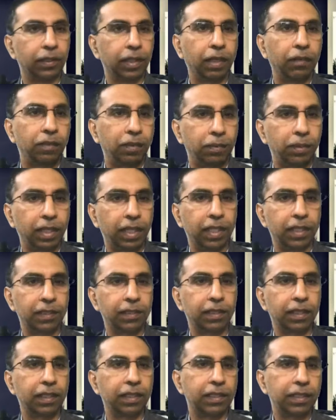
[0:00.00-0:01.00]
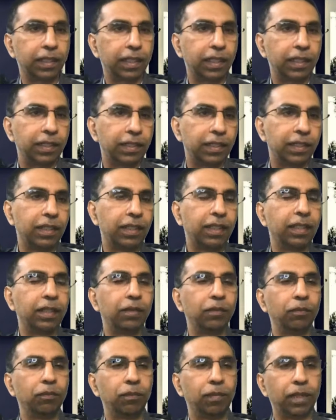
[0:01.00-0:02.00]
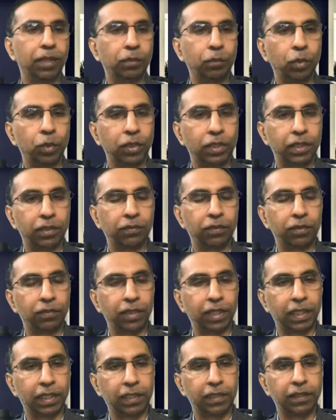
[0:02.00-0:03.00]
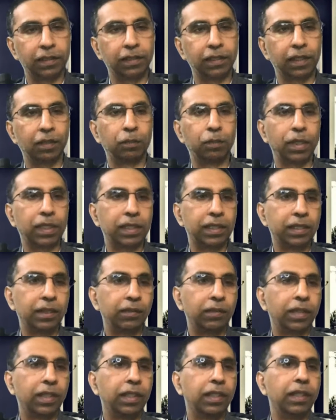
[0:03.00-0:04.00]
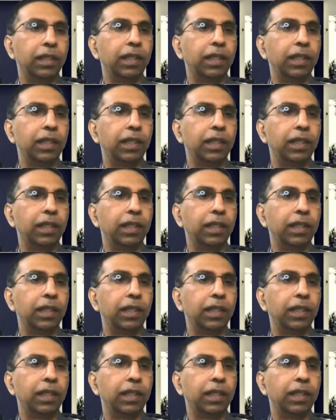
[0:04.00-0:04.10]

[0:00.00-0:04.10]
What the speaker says: Everybody has constraints, but most of the weaknesses are perceived.